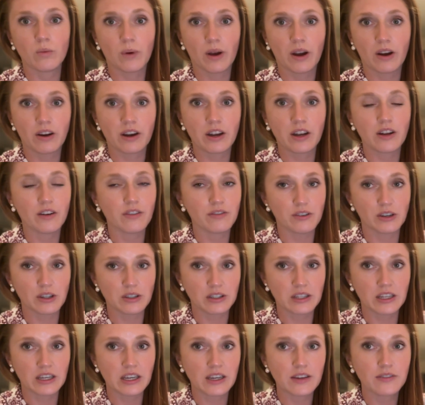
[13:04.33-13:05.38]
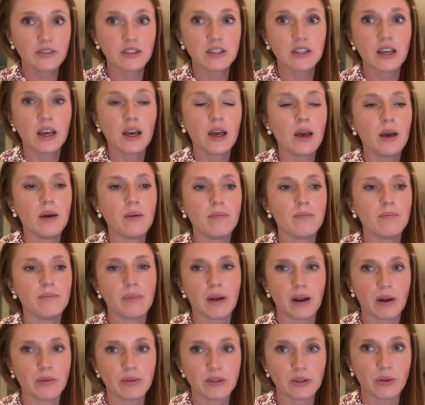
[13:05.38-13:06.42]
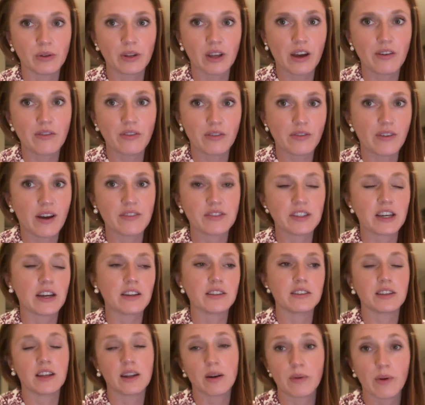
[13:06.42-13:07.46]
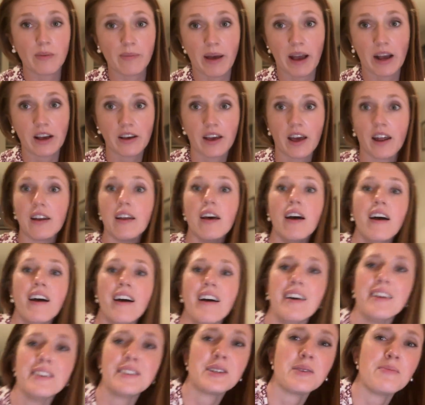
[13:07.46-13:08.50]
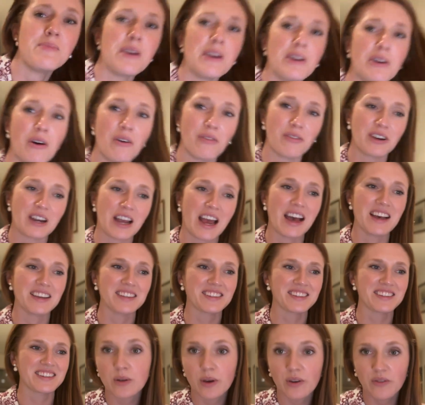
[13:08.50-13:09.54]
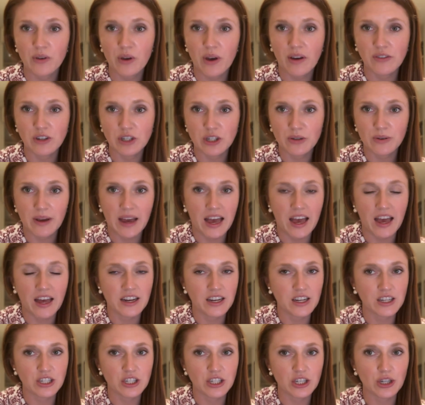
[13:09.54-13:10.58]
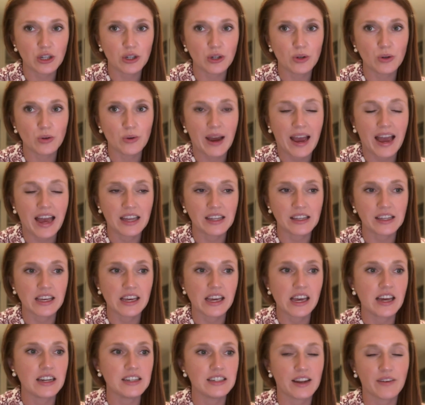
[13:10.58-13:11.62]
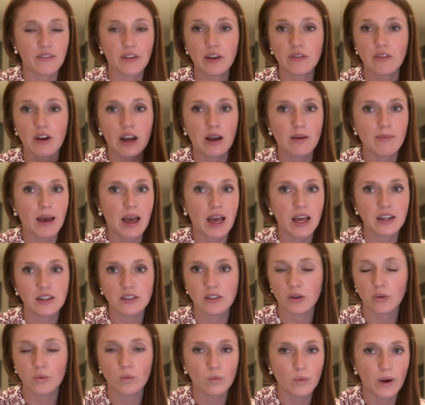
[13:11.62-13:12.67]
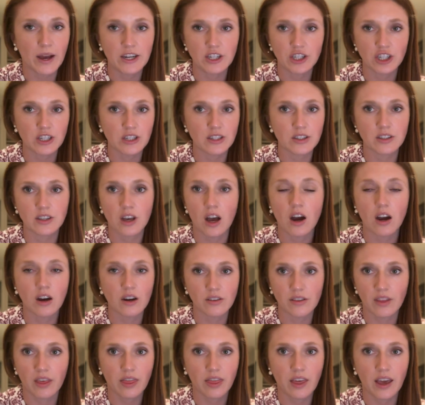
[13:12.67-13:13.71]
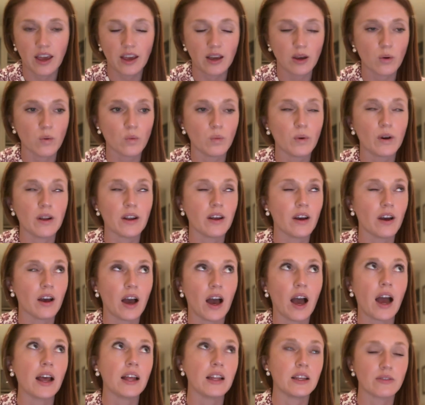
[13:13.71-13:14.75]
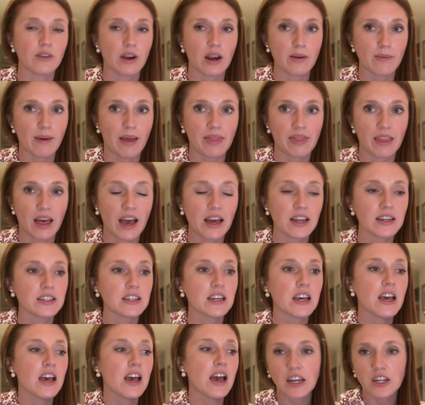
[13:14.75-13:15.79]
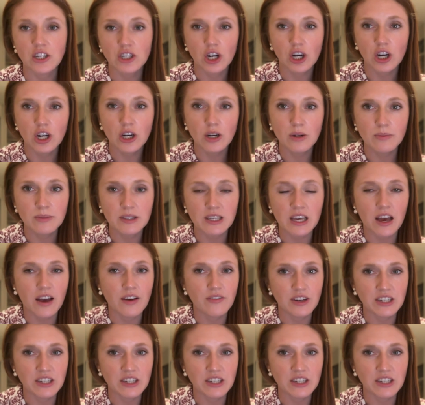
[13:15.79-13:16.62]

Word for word: wearing full sleeves but it was only up for five seconds then it went back again to being overcast. So if you ever do head to Henley, definitely recommend wedges are the thing, would highly recommend that. In terms of